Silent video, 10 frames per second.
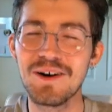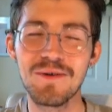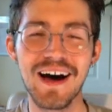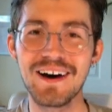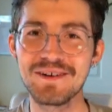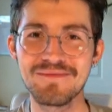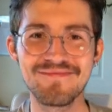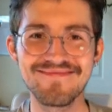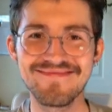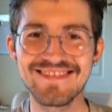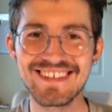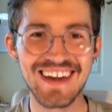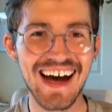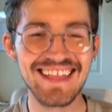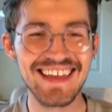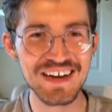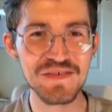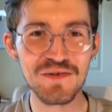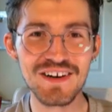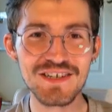Wow. So yeah, thank you
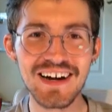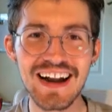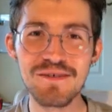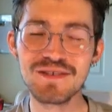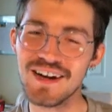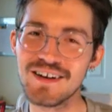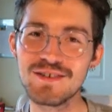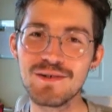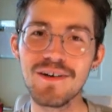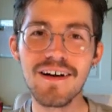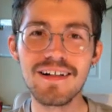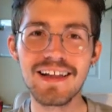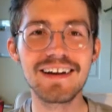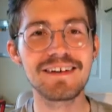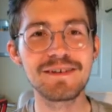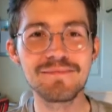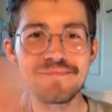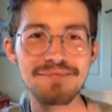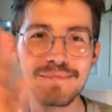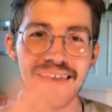for watching and I will talk to you all later.
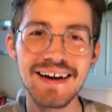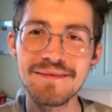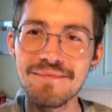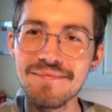Bye.